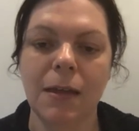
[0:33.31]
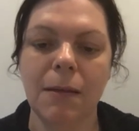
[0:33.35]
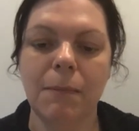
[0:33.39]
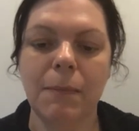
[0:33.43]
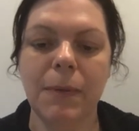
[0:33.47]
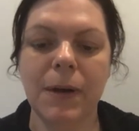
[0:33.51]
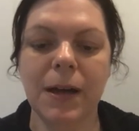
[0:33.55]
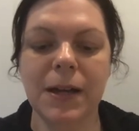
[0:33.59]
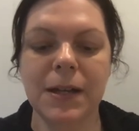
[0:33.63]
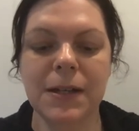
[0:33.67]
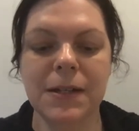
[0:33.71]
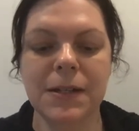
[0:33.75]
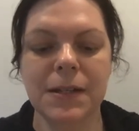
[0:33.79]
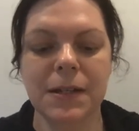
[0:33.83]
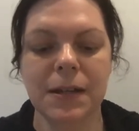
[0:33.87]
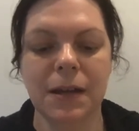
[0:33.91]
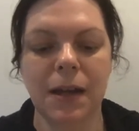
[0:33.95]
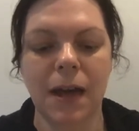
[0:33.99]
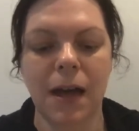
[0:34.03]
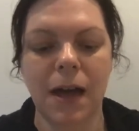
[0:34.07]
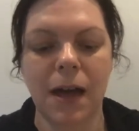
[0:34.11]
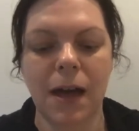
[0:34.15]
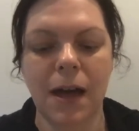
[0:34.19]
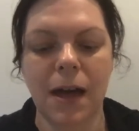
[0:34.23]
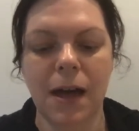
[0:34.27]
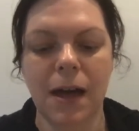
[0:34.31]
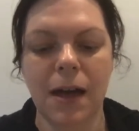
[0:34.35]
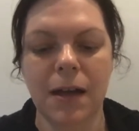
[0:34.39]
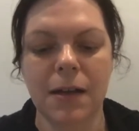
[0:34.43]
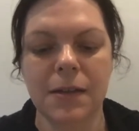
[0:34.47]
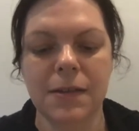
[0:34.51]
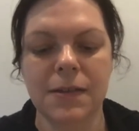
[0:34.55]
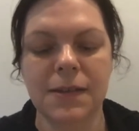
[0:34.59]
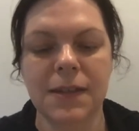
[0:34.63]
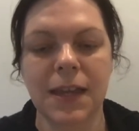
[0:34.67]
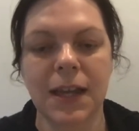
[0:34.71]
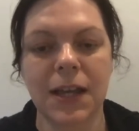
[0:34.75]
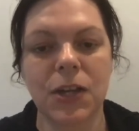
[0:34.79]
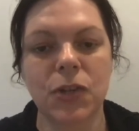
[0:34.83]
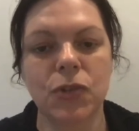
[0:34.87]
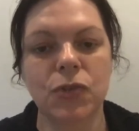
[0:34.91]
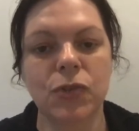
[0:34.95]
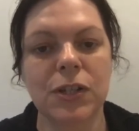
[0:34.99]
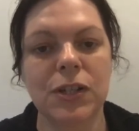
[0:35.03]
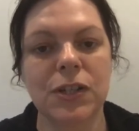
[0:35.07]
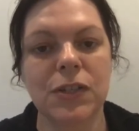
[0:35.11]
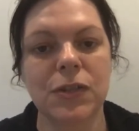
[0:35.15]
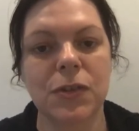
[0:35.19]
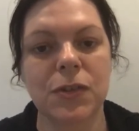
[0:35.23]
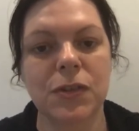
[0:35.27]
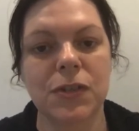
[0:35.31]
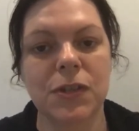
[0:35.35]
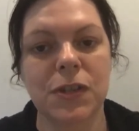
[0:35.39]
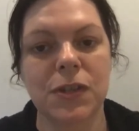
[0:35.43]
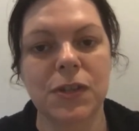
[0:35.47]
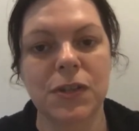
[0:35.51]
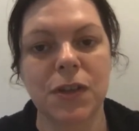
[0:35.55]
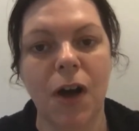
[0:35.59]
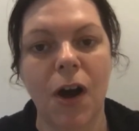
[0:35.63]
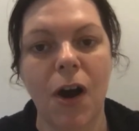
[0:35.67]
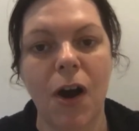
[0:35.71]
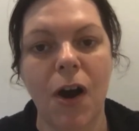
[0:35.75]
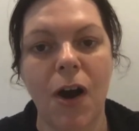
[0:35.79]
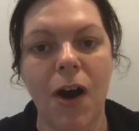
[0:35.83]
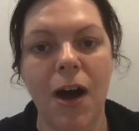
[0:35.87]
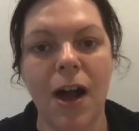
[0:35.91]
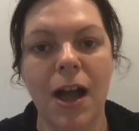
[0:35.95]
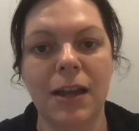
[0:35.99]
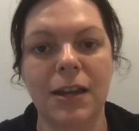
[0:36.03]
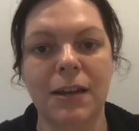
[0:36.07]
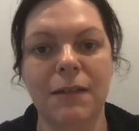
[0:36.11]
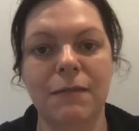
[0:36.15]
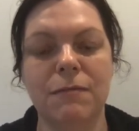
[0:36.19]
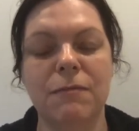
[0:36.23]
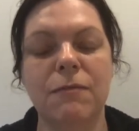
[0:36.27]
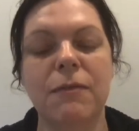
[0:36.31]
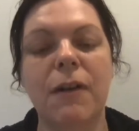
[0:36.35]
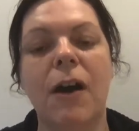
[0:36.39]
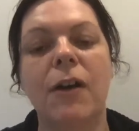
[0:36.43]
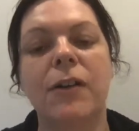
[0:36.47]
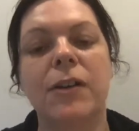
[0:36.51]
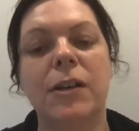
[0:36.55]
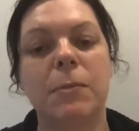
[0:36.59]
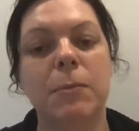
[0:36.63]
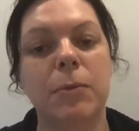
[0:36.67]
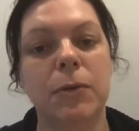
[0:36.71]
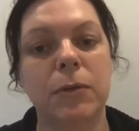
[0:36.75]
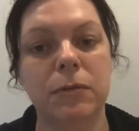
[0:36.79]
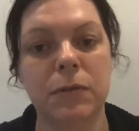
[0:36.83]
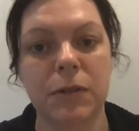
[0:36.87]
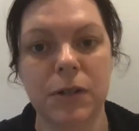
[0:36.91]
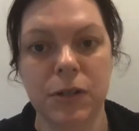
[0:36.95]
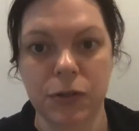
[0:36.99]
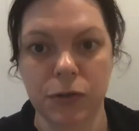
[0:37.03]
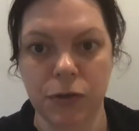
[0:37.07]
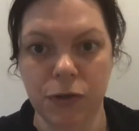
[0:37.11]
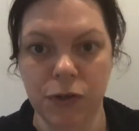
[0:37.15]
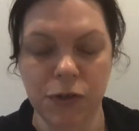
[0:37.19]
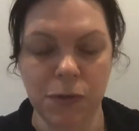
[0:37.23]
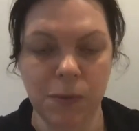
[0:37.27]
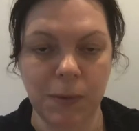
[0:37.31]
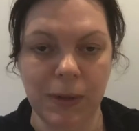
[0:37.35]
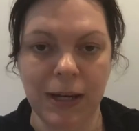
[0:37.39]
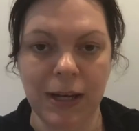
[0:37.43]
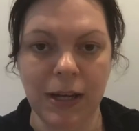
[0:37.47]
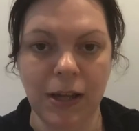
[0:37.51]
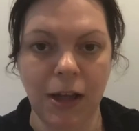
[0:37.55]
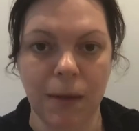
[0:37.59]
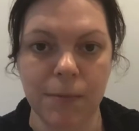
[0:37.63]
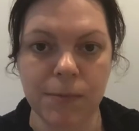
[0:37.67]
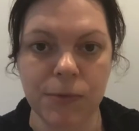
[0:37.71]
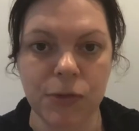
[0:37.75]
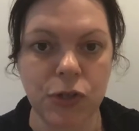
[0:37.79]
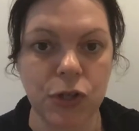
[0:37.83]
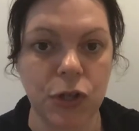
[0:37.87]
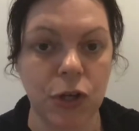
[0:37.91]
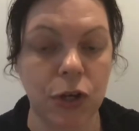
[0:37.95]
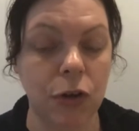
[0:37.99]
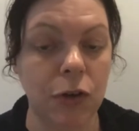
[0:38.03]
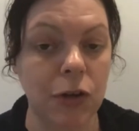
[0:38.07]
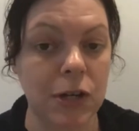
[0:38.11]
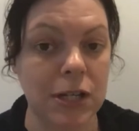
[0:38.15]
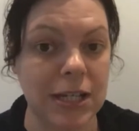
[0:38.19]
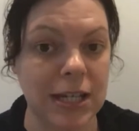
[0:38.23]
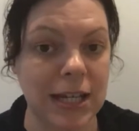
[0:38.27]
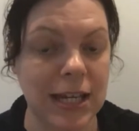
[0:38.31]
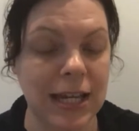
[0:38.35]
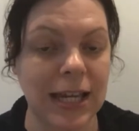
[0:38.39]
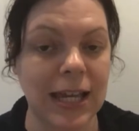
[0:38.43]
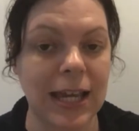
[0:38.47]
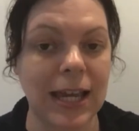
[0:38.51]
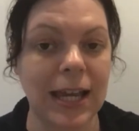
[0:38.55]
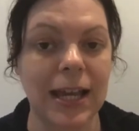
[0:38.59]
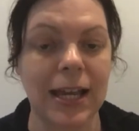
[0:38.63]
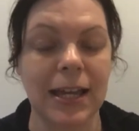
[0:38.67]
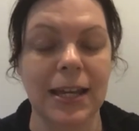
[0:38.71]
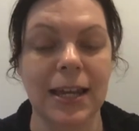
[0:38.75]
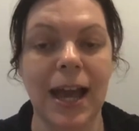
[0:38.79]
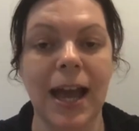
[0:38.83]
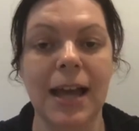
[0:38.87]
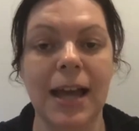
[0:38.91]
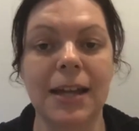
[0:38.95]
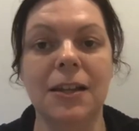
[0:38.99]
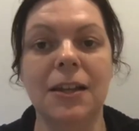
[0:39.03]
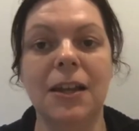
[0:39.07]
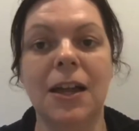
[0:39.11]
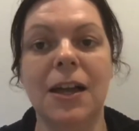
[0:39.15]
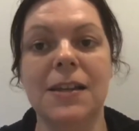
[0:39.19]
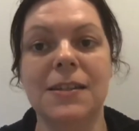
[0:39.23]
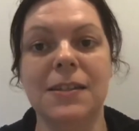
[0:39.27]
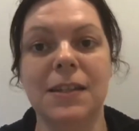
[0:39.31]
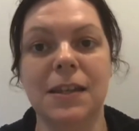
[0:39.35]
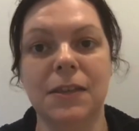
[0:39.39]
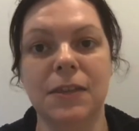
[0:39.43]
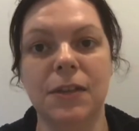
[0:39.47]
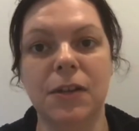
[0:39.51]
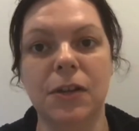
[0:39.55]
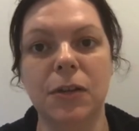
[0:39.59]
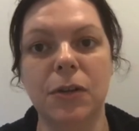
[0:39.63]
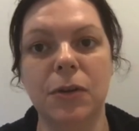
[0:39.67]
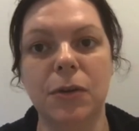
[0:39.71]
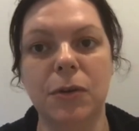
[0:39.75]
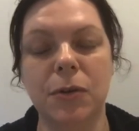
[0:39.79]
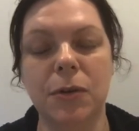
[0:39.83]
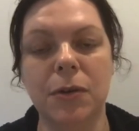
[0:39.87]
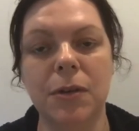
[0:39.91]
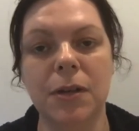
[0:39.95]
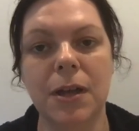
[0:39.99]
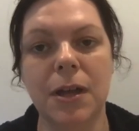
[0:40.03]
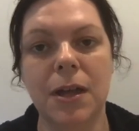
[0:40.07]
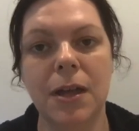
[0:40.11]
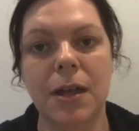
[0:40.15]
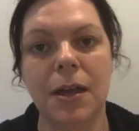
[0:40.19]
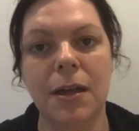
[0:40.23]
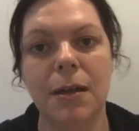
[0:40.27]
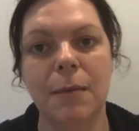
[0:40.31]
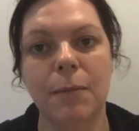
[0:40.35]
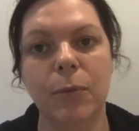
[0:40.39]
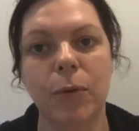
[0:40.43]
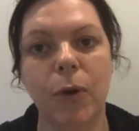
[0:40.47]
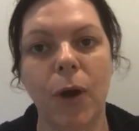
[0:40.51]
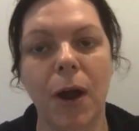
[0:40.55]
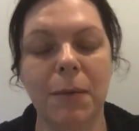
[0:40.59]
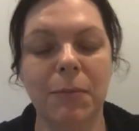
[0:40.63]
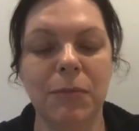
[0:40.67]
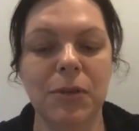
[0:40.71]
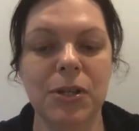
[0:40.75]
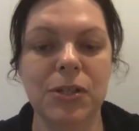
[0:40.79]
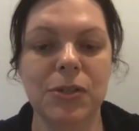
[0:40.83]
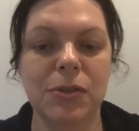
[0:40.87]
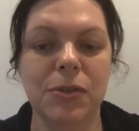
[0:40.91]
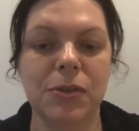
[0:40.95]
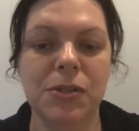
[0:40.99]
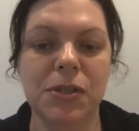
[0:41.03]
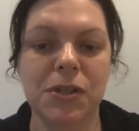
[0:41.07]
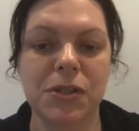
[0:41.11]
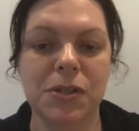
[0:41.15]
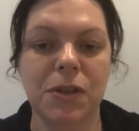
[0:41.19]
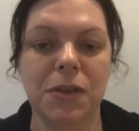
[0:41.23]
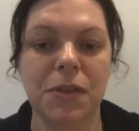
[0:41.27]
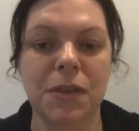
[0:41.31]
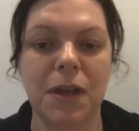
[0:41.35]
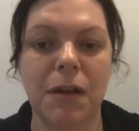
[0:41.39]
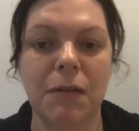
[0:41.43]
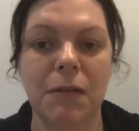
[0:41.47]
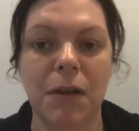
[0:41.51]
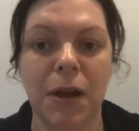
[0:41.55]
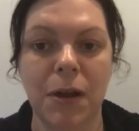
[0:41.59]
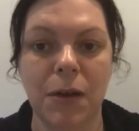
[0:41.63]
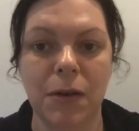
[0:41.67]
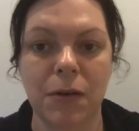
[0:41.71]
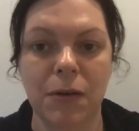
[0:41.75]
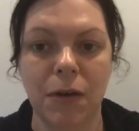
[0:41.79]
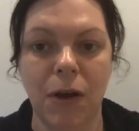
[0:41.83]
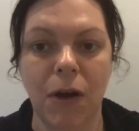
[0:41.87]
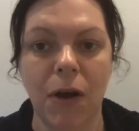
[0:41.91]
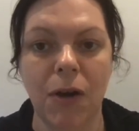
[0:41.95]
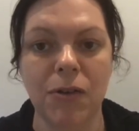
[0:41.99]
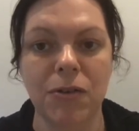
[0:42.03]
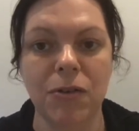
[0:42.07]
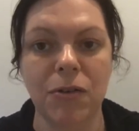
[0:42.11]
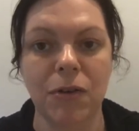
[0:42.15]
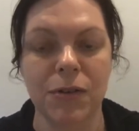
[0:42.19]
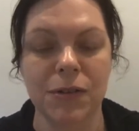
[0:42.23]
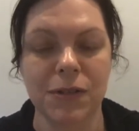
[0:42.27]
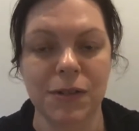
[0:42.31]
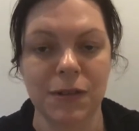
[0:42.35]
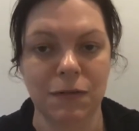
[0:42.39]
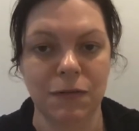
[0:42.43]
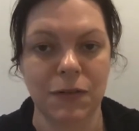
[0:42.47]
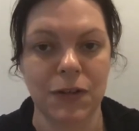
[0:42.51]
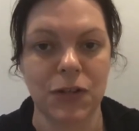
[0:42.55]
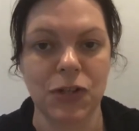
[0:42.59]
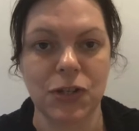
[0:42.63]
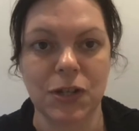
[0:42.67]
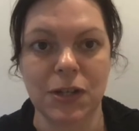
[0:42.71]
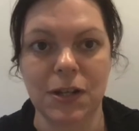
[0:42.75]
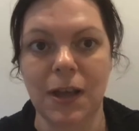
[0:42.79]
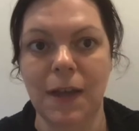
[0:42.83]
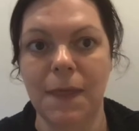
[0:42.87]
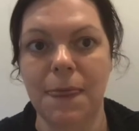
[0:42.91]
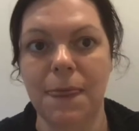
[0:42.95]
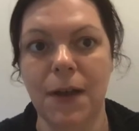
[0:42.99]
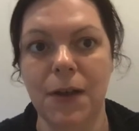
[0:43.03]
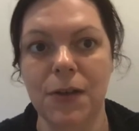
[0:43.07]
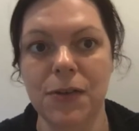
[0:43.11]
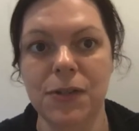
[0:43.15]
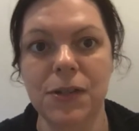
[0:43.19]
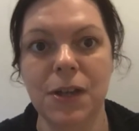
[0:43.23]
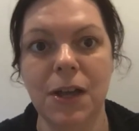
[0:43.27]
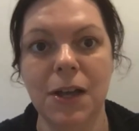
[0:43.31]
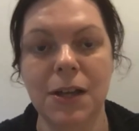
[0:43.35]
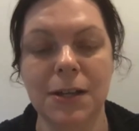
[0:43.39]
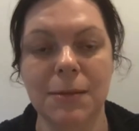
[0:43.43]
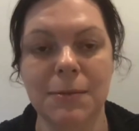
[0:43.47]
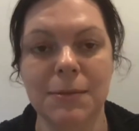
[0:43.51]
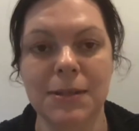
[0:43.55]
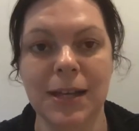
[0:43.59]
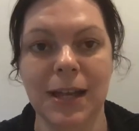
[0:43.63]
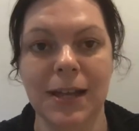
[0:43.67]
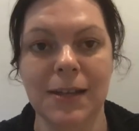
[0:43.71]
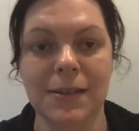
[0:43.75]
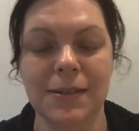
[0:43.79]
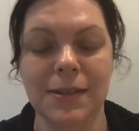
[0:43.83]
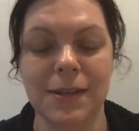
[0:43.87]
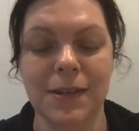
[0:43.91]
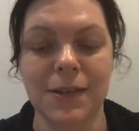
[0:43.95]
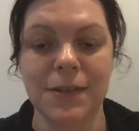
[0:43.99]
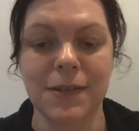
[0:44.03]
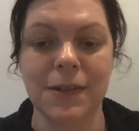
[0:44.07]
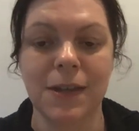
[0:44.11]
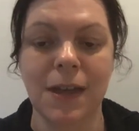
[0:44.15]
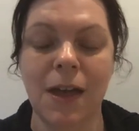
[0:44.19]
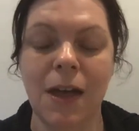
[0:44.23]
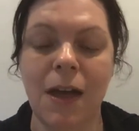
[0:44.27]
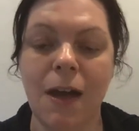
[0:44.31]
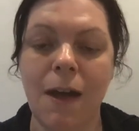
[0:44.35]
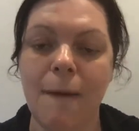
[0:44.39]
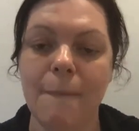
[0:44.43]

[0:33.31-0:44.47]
But secondary sources are an invaluable resource when it comes to critiquing and analysing the law. Primary sources on their own are not sufficient in those circumstances.